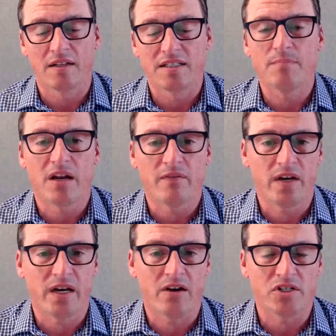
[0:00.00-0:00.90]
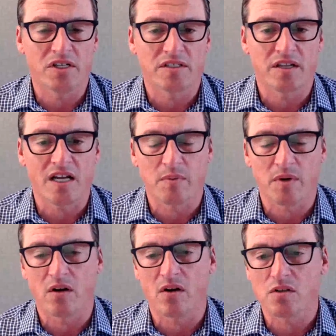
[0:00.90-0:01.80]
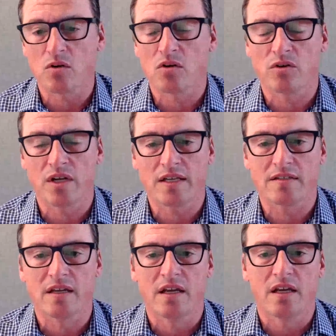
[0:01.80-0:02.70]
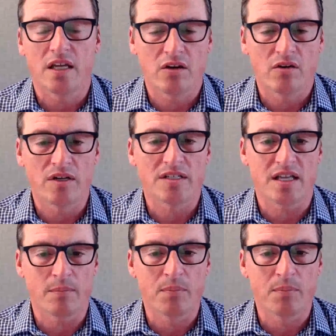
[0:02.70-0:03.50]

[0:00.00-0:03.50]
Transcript: did benefit energy stocks, but it also creates increased